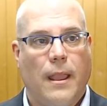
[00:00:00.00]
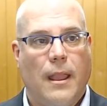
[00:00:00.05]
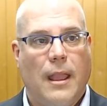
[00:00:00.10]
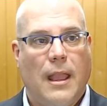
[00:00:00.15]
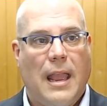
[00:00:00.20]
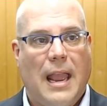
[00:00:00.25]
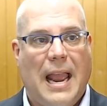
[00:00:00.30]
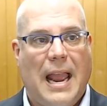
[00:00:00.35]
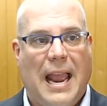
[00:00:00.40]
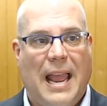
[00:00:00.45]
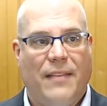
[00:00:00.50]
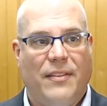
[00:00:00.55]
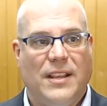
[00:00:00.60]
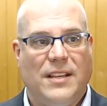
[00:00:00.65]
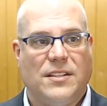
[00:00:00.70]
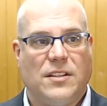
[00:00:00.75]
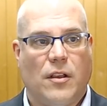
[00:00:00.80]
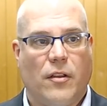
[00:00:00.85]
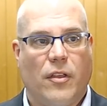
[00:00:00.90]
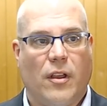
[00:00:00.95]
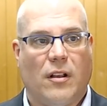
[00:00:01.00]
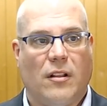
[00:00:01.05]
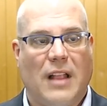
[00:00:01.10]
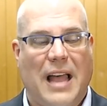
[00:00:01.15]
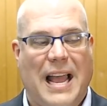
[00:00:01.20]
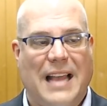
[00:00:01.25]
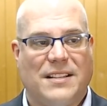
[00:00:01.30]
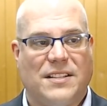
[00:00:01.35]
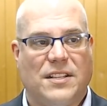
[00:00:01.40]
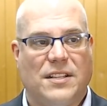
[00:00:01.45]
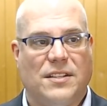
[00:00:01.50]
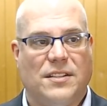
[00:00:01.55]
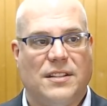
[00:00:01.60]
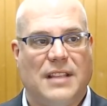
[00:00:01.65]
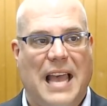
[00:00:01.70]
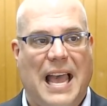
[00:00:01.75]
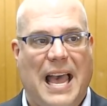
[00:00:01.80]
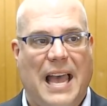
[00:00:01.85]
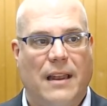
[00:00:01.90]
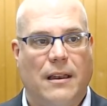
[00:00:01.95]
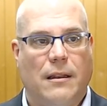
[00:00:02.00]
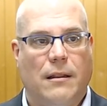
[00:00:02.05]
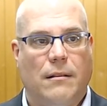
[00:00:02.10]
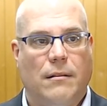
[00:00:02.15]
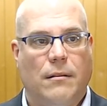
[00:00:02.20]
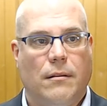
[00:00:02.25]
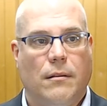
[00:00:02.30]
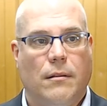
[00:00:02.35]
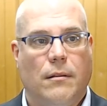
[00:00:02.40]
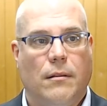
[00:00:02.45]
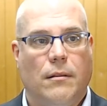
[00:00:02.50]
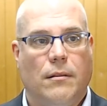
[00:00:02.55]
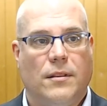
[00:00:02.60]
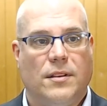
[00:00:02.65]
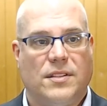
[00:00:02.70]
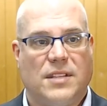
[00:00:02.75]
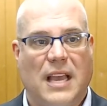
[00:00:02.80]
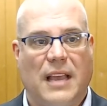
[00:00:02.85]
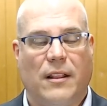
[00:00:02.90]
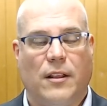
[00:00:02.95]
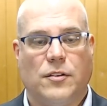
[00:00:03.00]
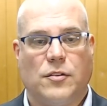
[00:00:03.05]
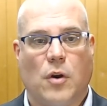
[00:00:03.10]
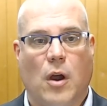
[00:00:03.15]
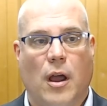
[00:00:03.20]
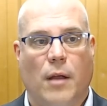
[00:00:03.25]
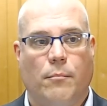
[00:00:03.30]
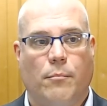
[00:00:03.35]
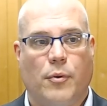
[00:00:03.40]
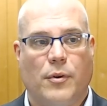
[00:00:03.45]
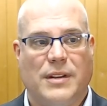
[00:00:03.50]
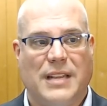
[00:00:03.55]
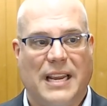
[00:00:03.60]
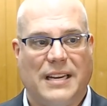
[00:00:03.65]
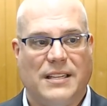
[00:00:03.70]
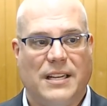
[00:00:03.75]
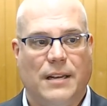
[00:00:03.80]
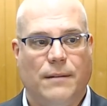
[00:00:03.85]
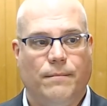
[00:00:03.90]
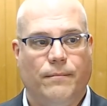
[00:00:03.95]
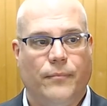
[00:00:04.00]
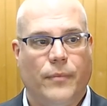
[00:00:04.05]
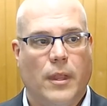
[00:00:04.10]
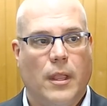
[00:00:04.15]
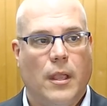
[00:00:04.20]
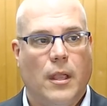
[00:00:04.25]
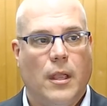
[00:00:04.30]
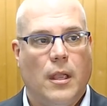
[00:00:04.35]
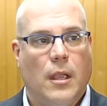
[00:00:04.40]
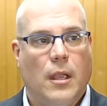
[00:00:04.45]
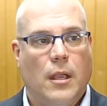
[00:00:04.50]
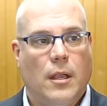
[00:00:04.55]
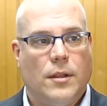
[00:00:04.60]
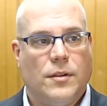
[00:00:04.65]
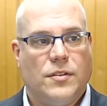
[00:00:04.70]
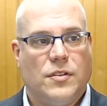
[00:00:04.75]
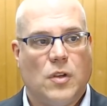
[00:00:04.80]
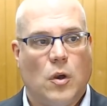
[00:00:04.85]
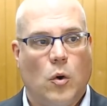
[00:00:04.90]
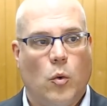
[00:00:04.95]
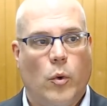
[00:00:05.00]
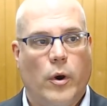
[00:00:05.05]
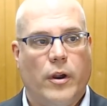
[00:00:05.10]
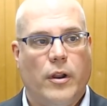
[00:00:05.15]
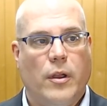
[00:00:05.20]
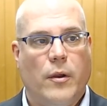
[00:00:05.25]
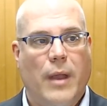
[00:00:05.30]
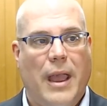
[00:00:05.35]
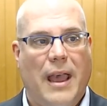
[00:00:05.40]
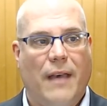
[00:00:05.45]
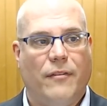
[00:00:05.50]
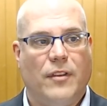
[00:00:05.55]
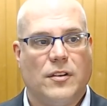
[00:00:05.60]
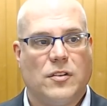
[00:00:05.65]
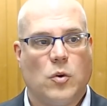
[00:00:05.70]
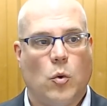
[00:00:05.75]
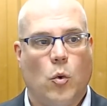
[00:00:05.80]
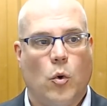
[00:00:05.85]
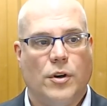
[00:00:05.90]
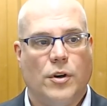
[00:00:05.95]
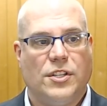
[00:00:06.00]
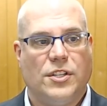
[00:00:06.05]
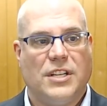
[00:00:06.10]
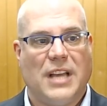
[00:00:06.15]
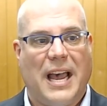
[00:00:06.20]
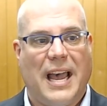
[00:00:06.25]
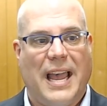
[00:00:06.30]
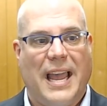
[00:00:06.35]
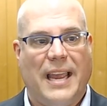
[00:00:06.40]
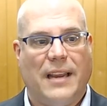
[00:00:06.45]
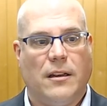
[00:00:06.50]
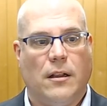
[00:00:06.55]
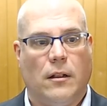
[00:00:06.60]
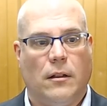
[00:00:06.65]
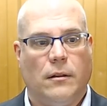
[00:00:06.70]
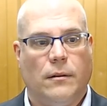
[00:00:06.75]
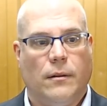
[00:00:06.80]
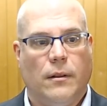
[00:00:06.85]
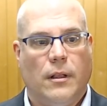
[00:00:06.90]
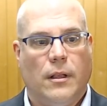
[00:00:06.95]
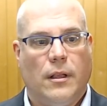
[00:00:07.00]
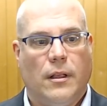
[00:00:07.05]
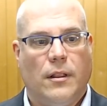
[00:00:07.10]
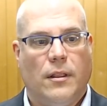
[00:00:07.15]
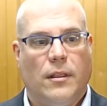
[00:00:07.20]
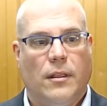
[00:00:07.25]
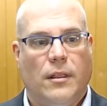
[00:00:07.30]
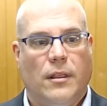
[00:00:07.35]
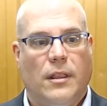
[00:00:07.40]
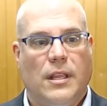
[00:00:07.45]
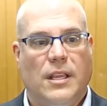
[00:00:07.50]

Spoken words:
and these are the classes that the XyloTron predicted. So where you have this orange diagonal, these